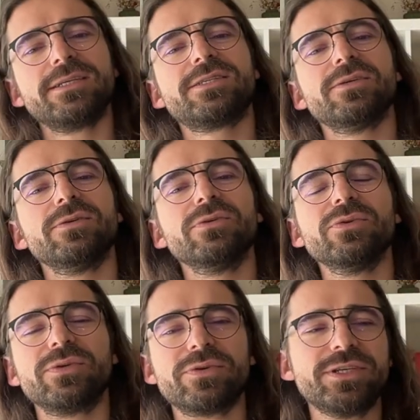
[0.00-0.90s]

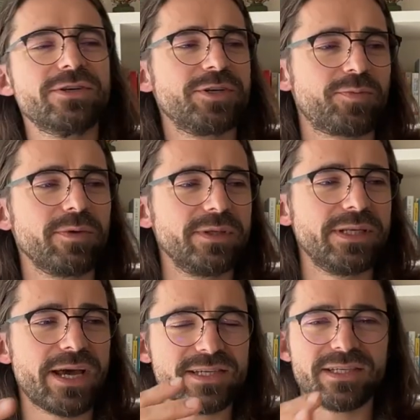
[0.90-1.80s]
So the research probably
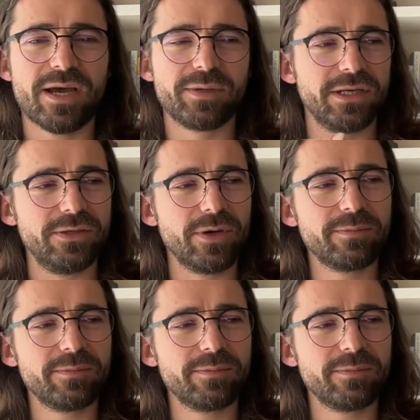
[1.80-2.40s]
next time I'm gonna do,